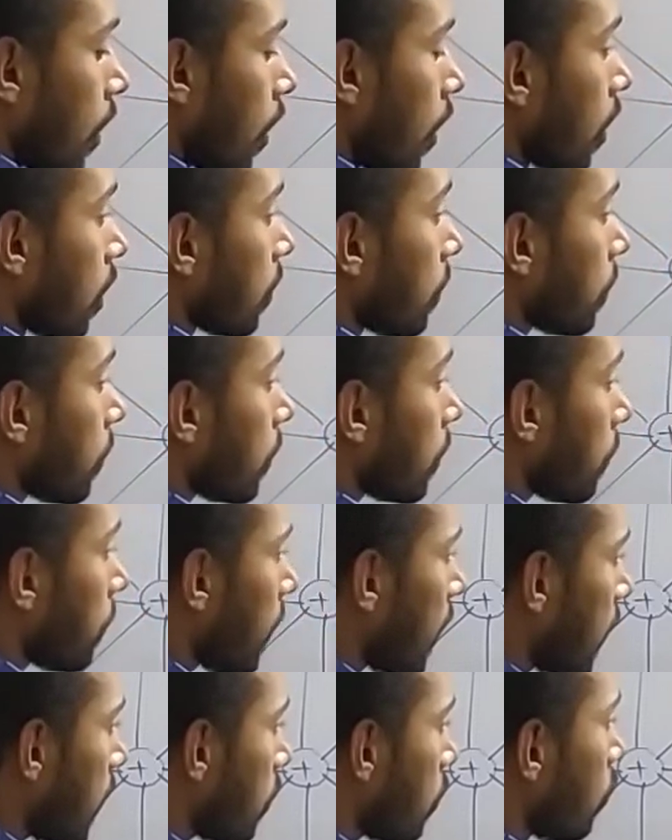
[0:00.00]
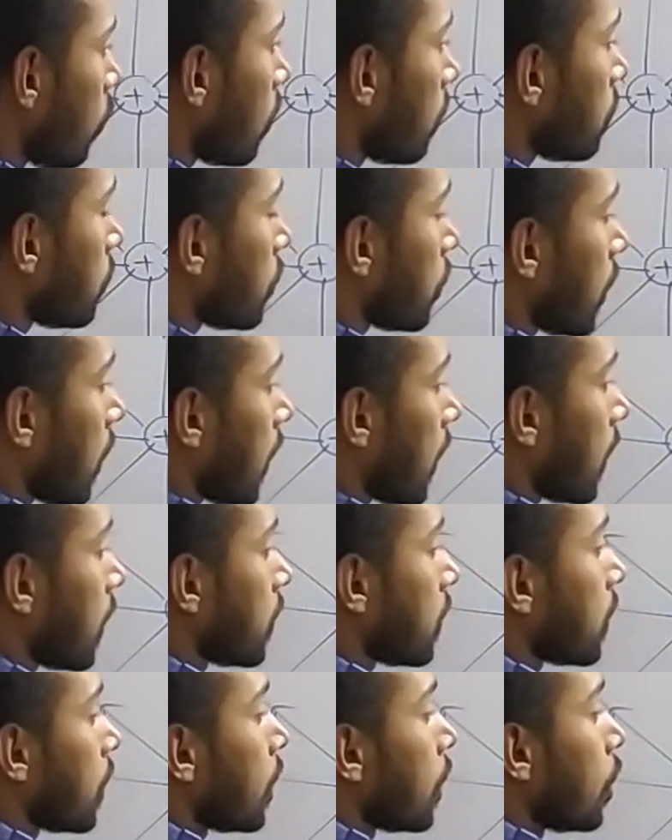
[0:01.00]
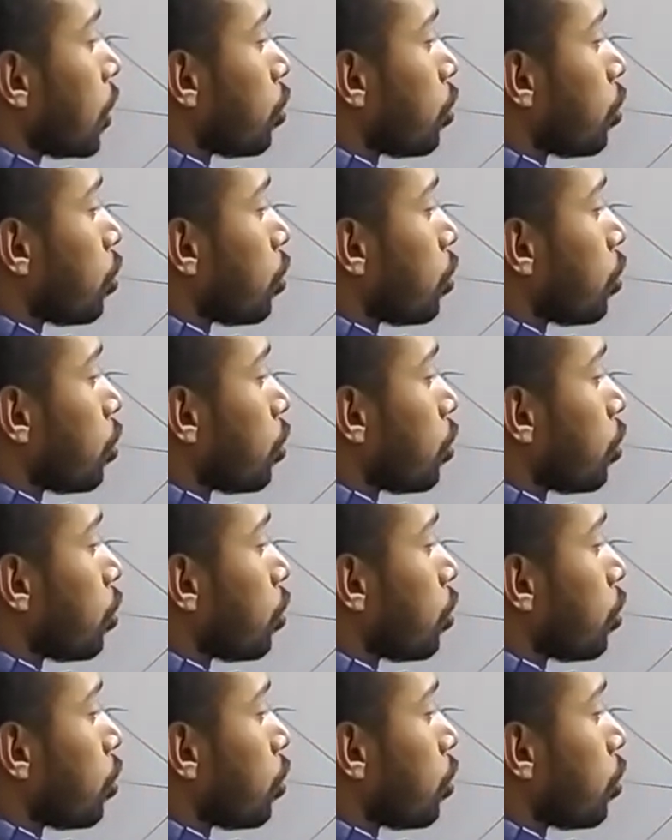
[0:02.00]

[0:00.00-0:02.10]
on per coulomb charge